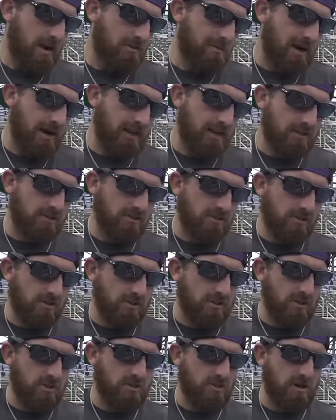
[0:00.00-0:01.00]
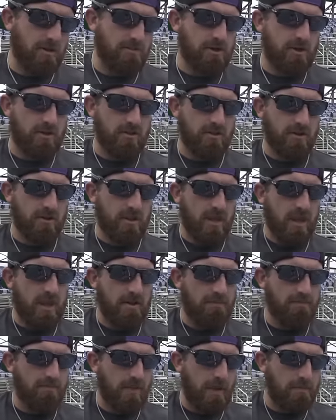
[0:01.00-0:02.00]
Everybody gets a little description of their
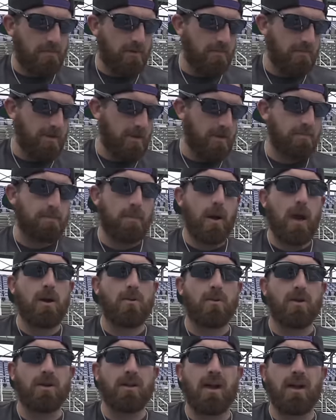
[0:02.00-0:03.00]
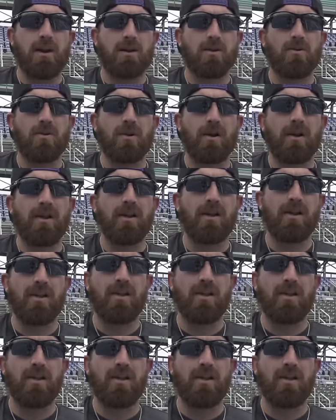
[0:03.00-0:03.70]
game. They put me in the power category.